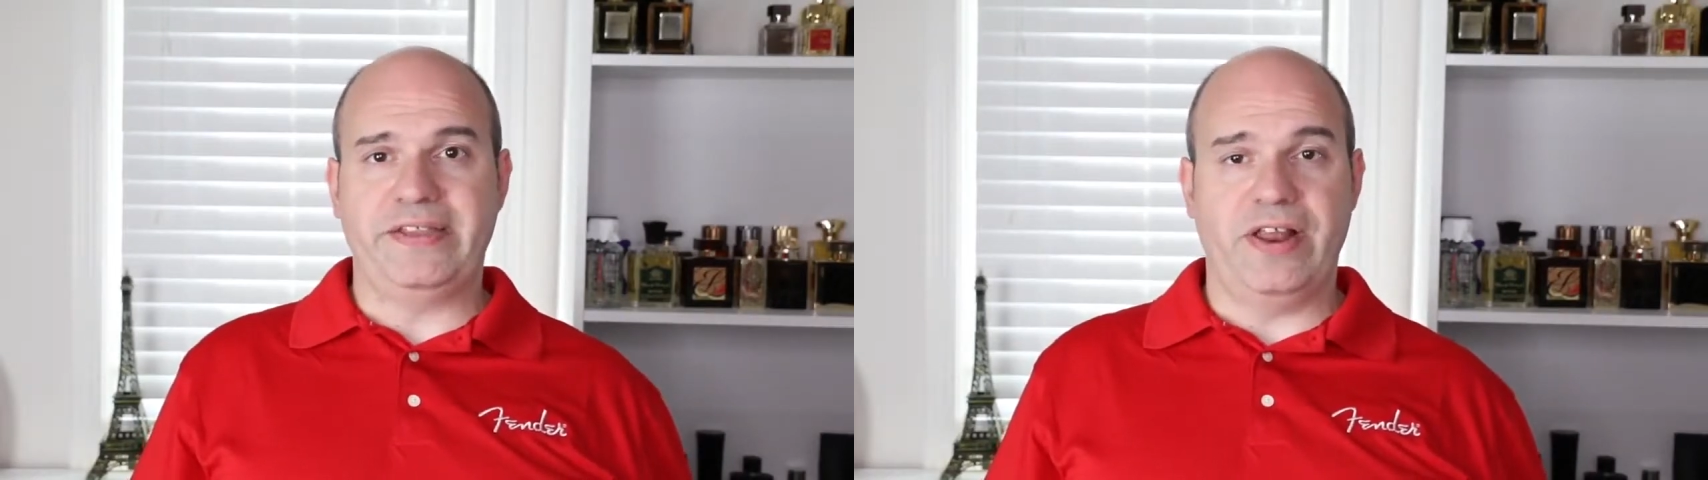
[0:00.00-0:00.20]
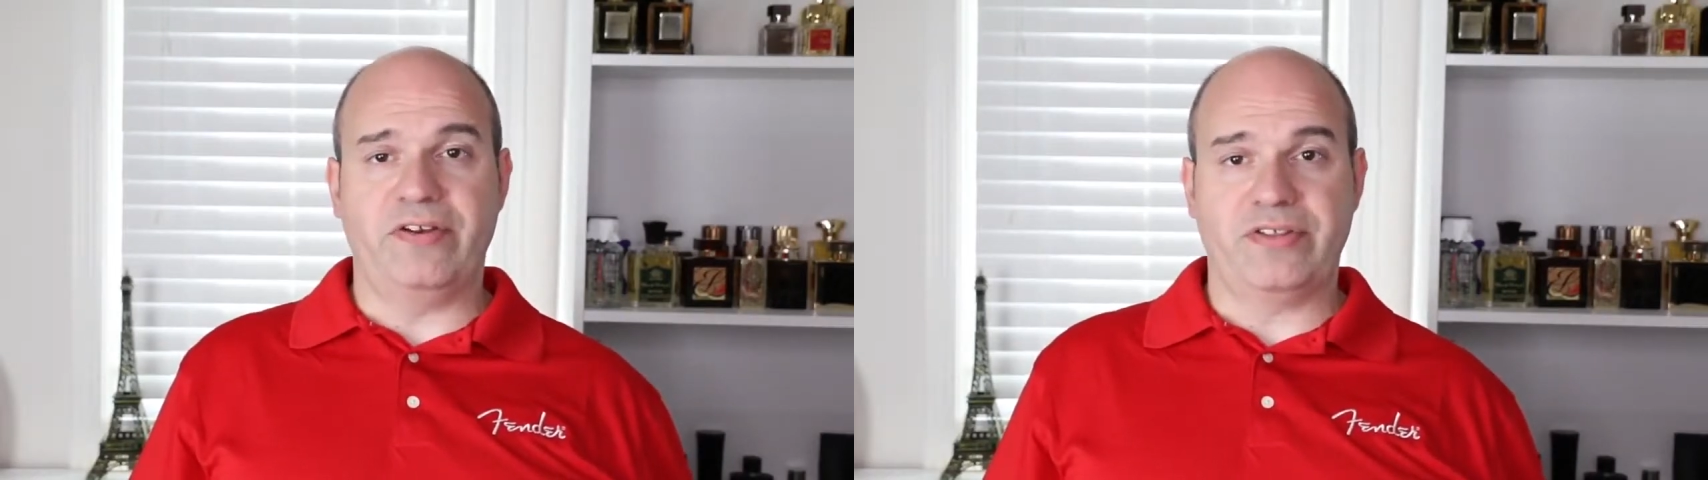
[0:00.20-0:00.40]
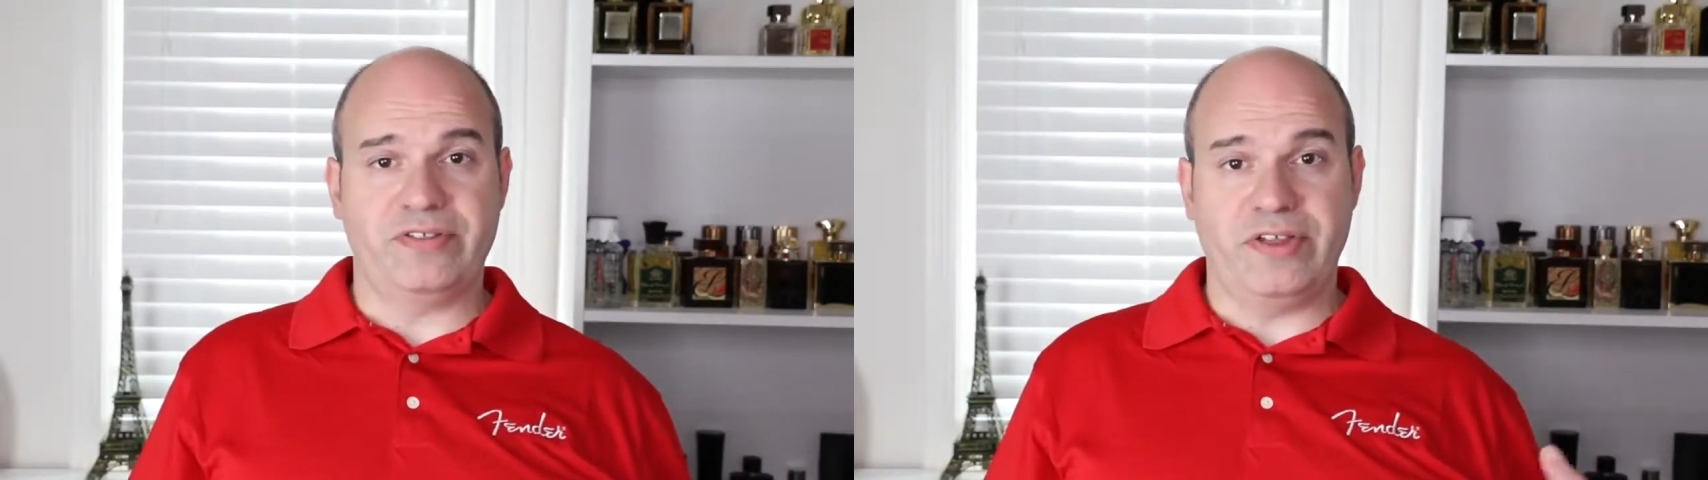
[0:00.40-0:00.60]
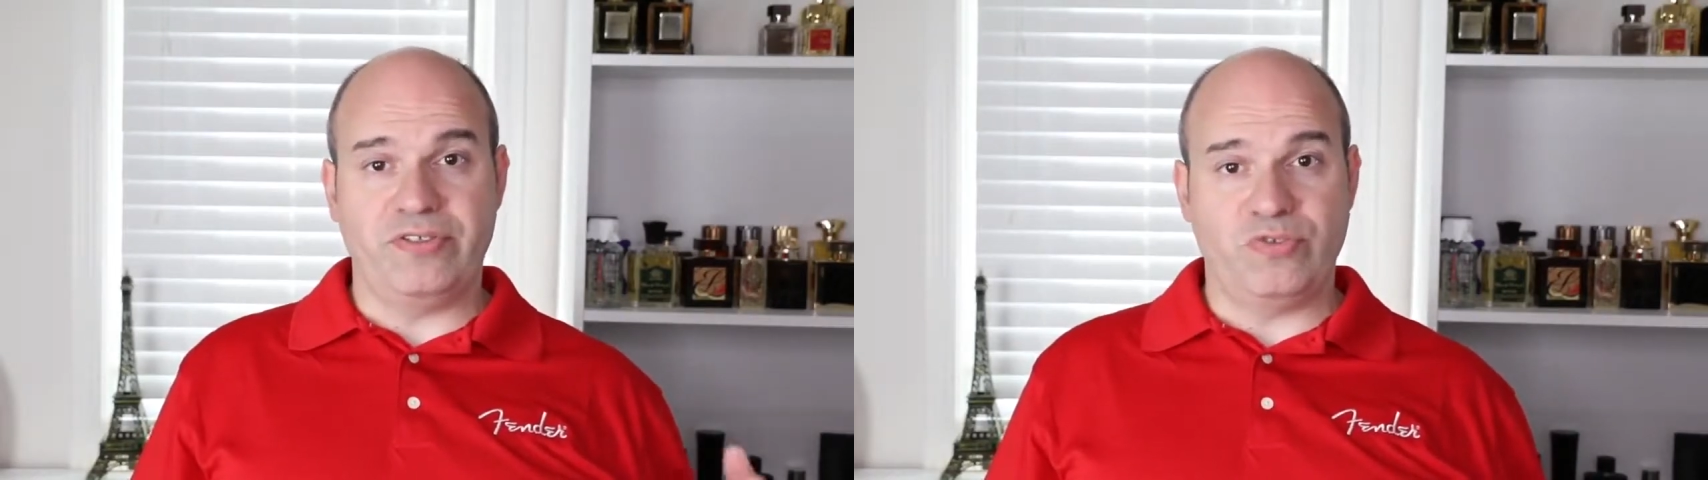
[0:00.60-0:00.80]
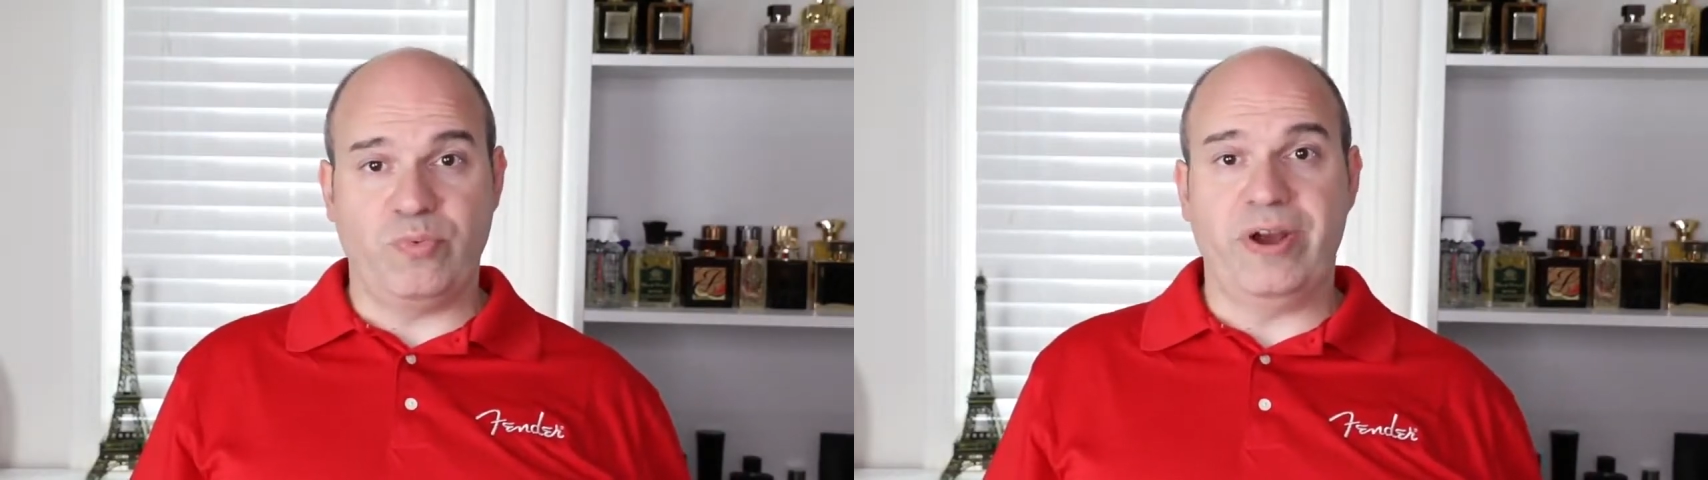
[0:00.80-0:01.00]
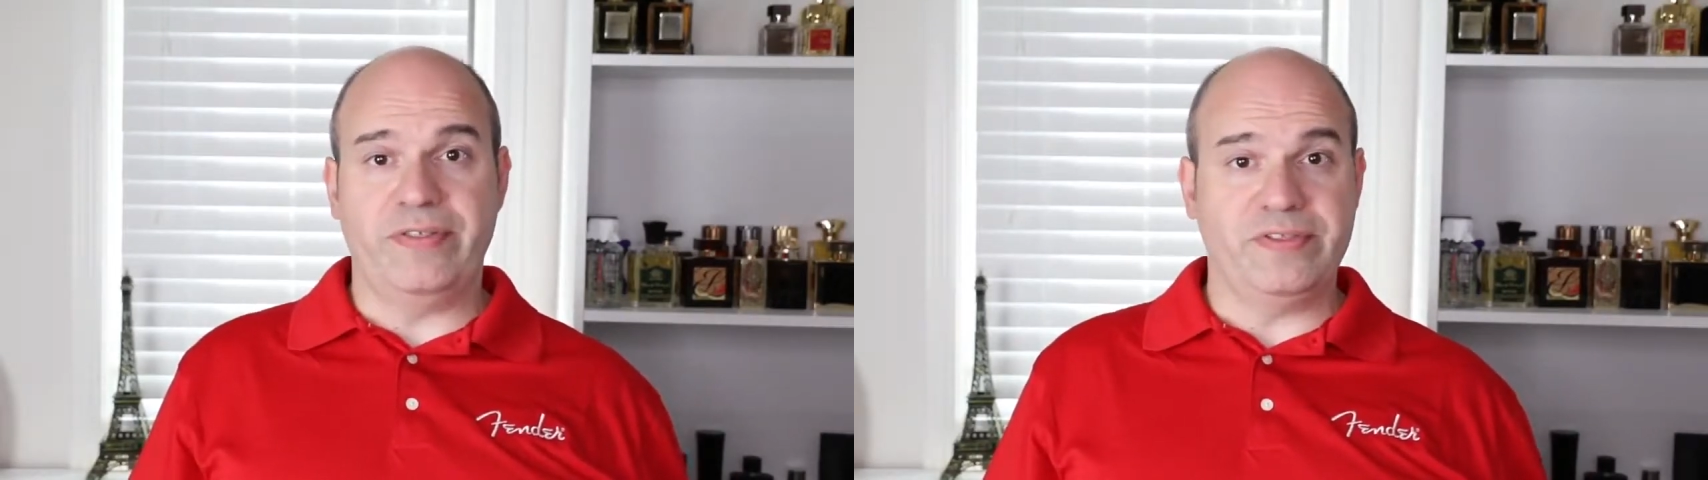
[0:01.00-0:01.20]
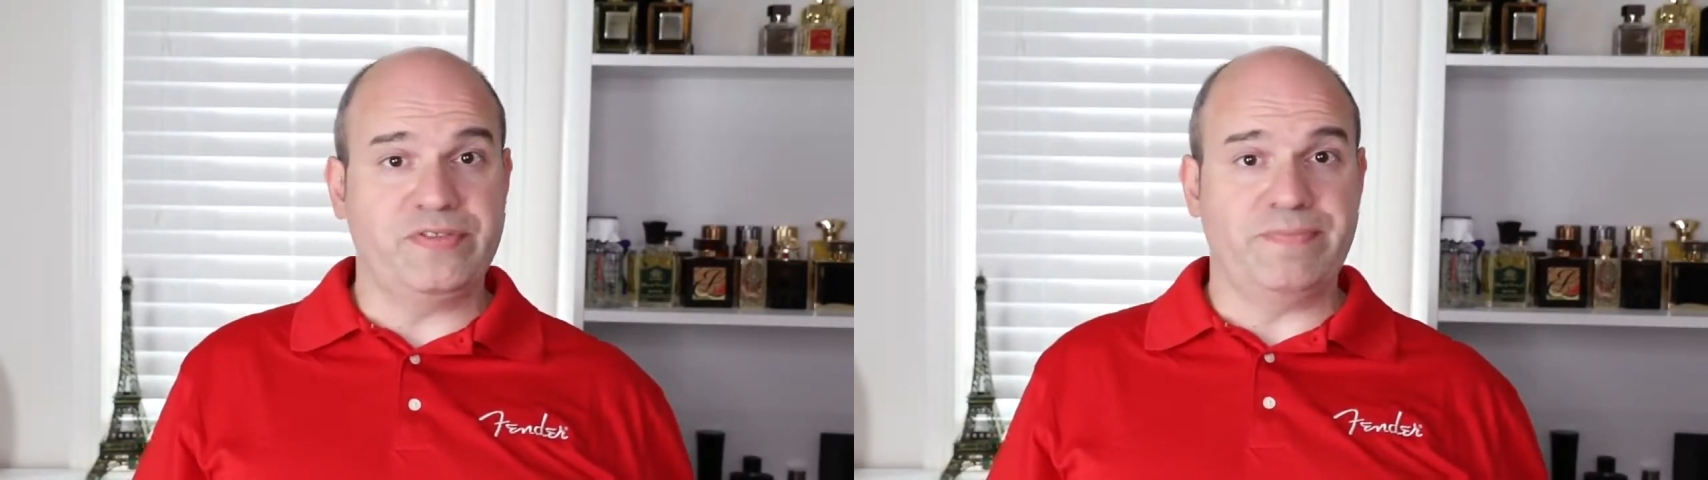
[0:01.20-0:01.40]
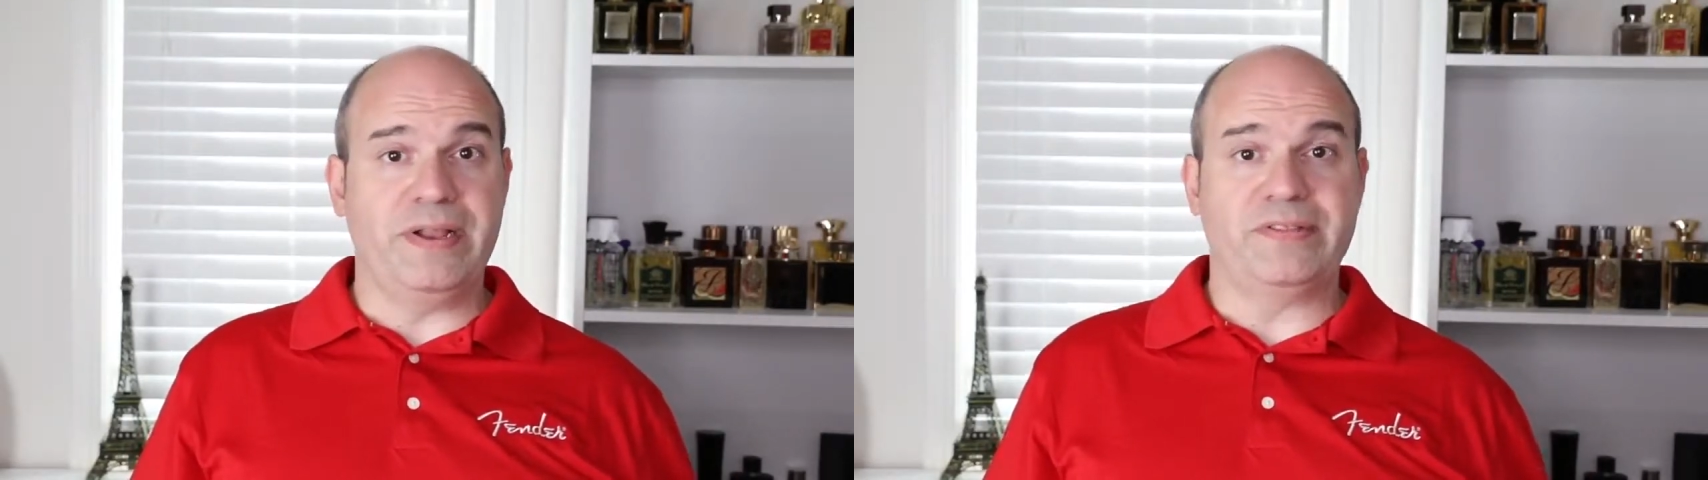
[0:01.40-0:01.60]
$88 because I swear
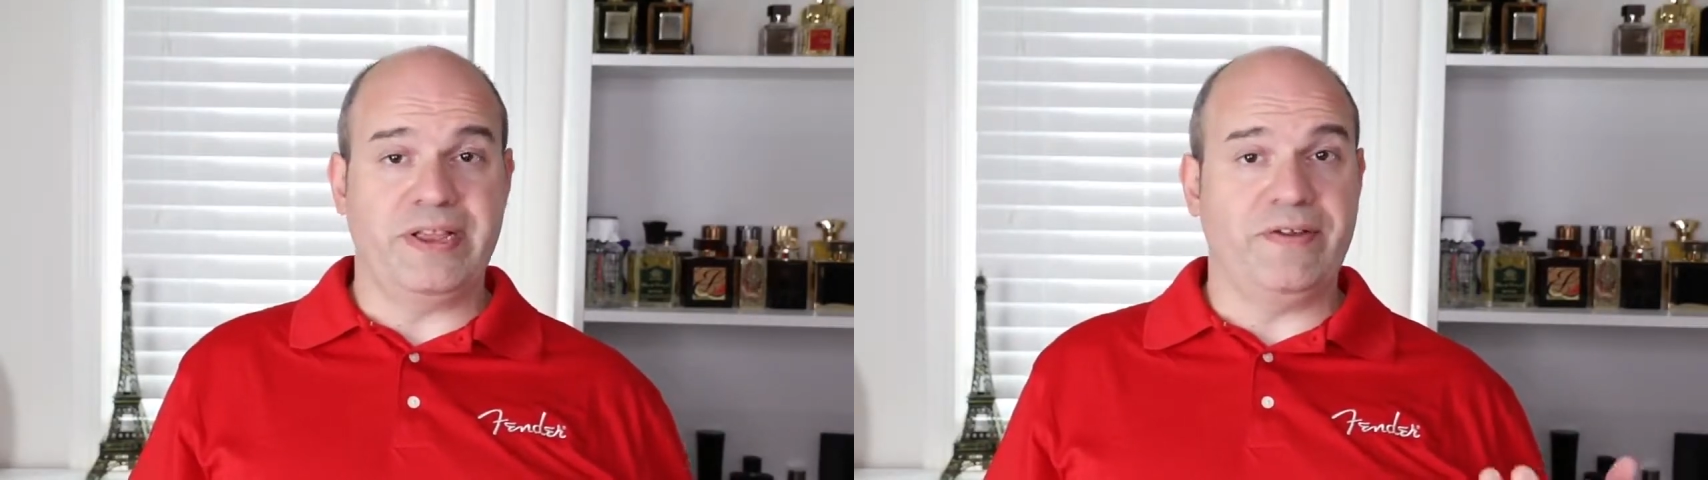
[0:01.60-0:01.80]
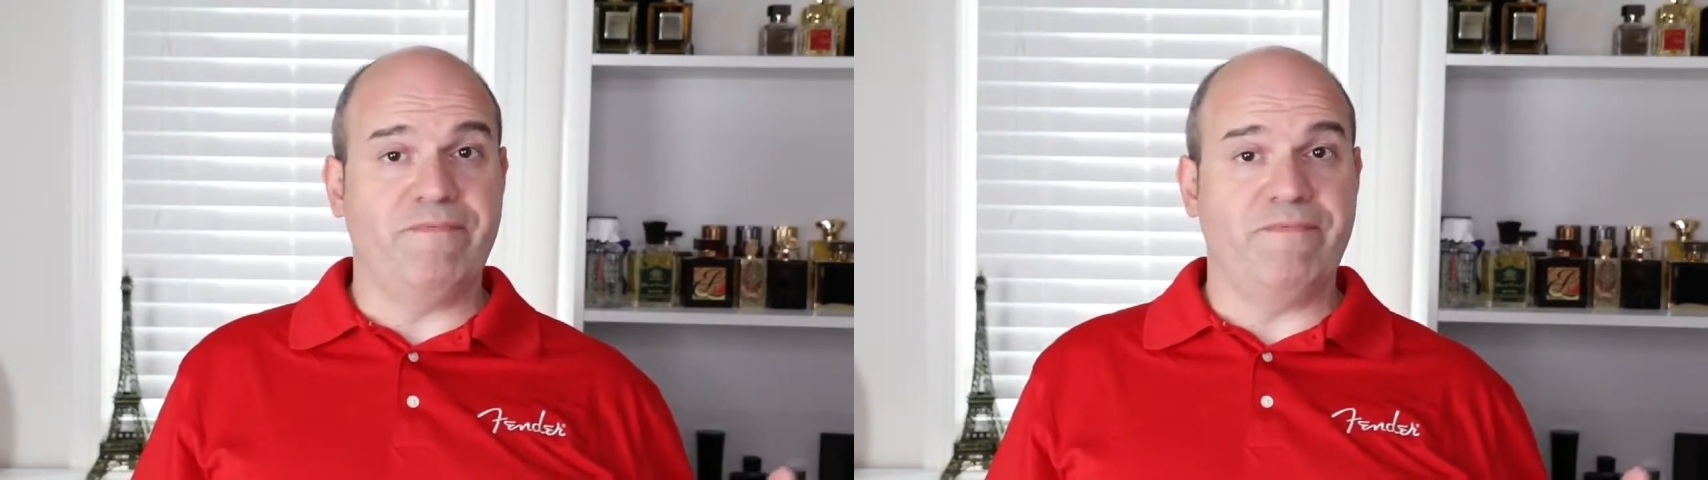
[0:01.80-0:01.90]
this smells like a